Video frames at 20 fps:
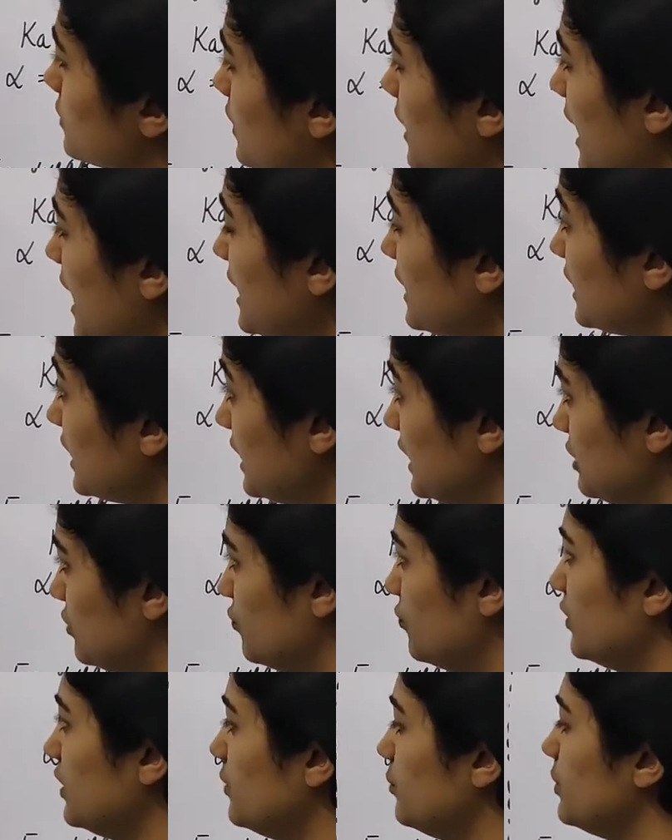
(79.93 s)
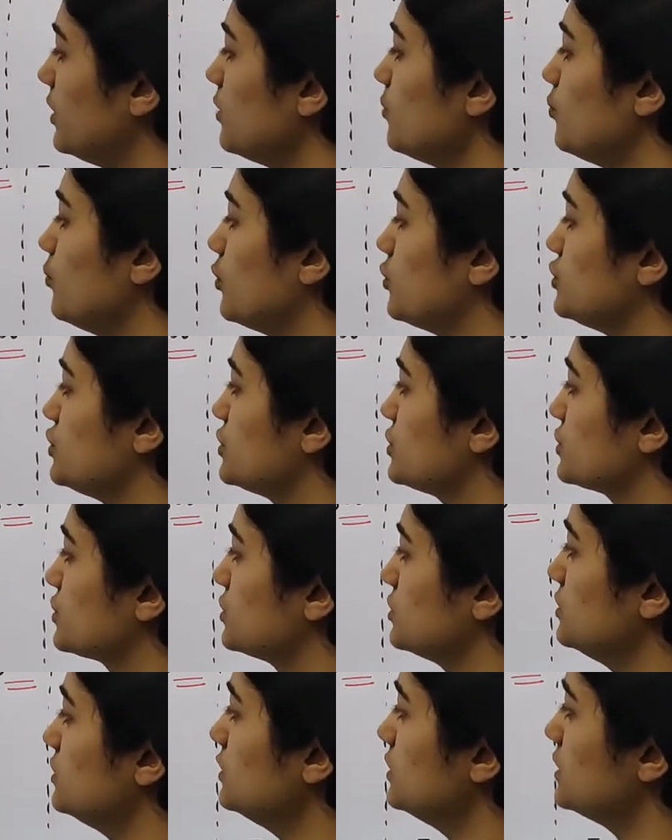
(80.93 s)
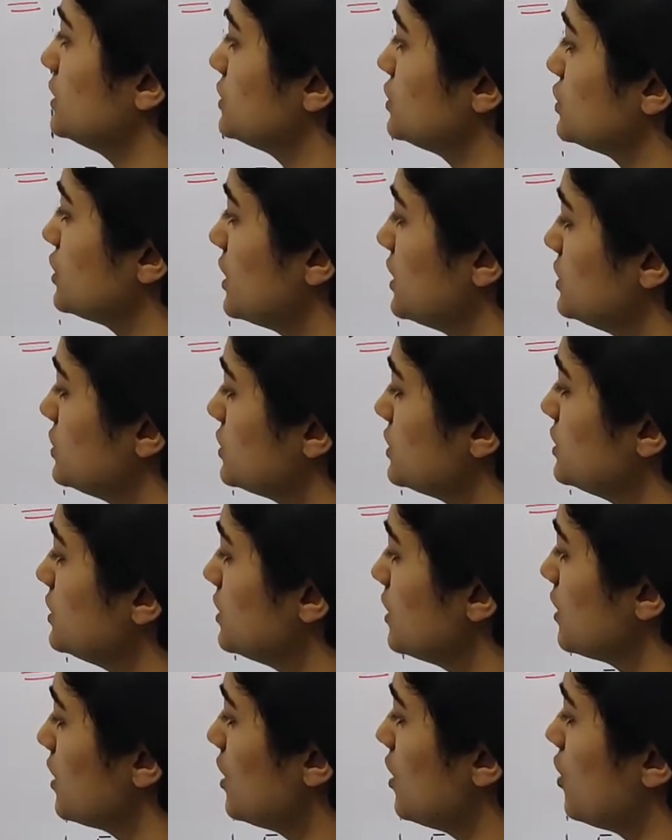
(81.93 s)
at equilibrium position, the change in